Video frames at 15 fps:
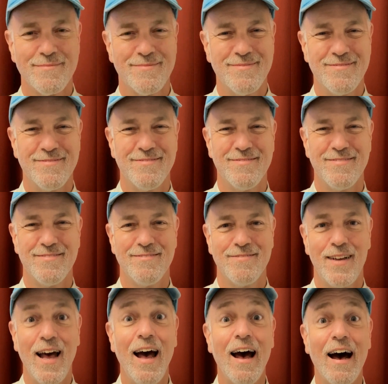uh, let's get
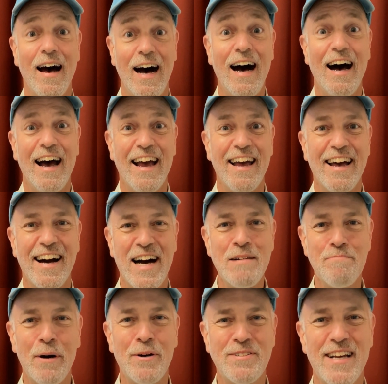right into it. Hi,
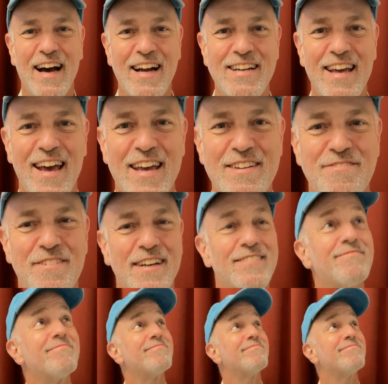I'm Bowtie Dave.